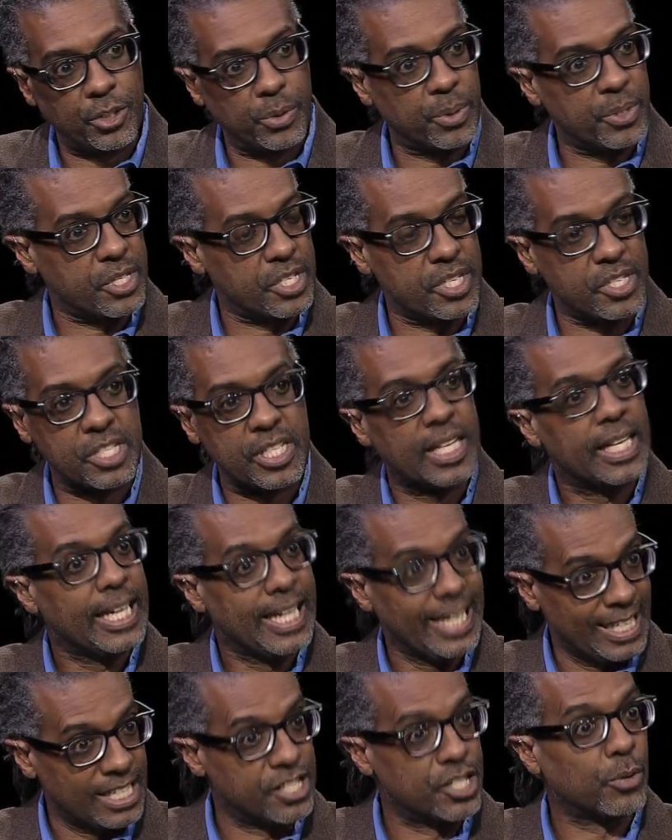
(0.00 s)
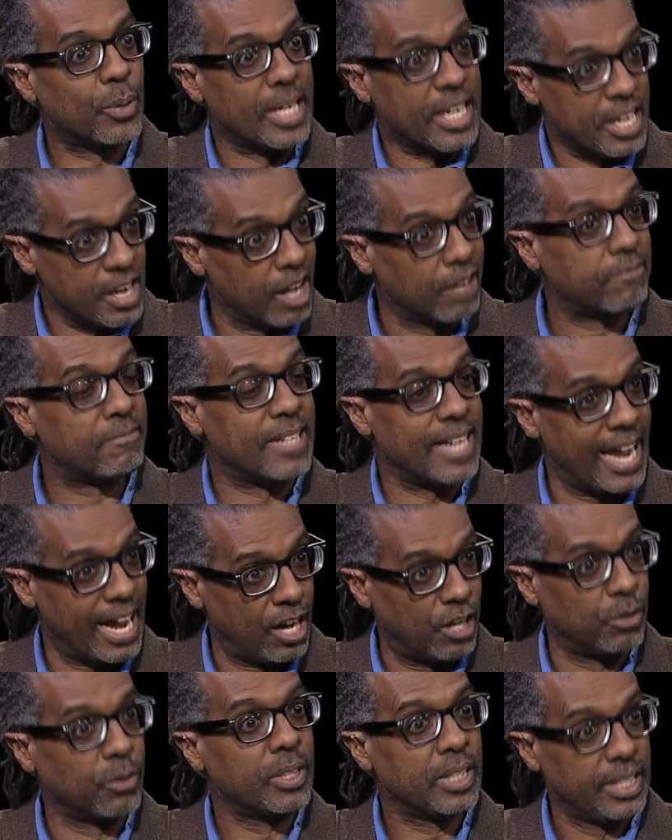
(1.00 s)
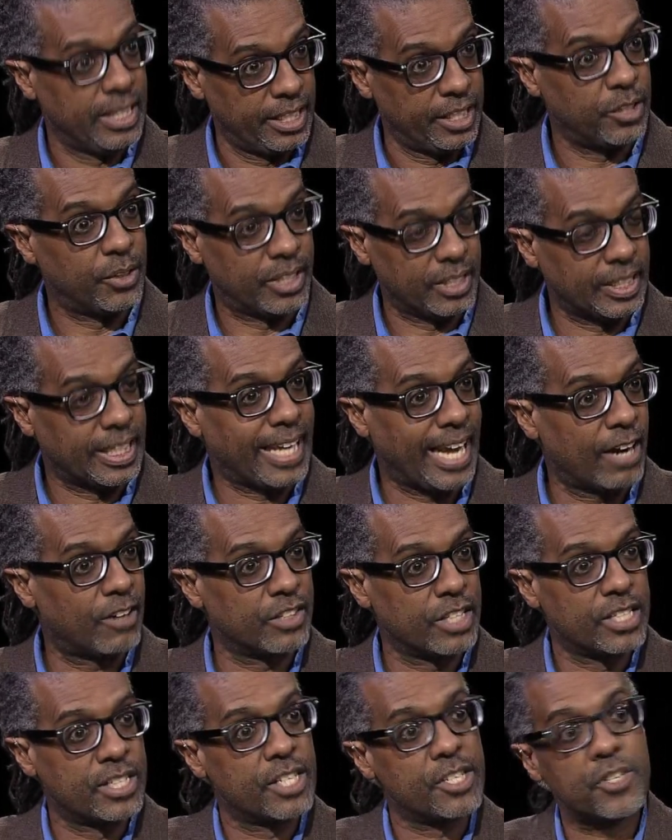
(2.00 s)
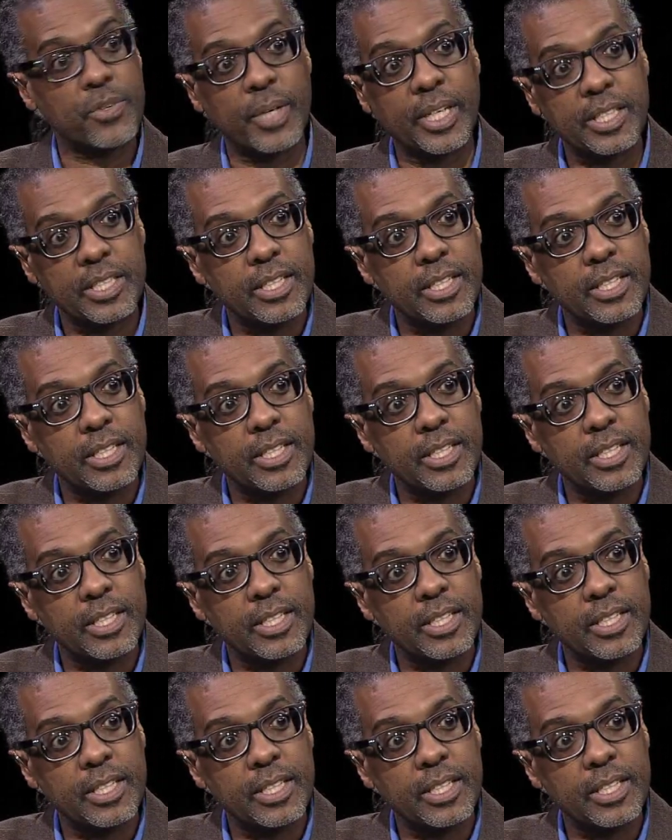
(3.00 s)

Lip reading: Cruces? Is there enough now you can carry the district?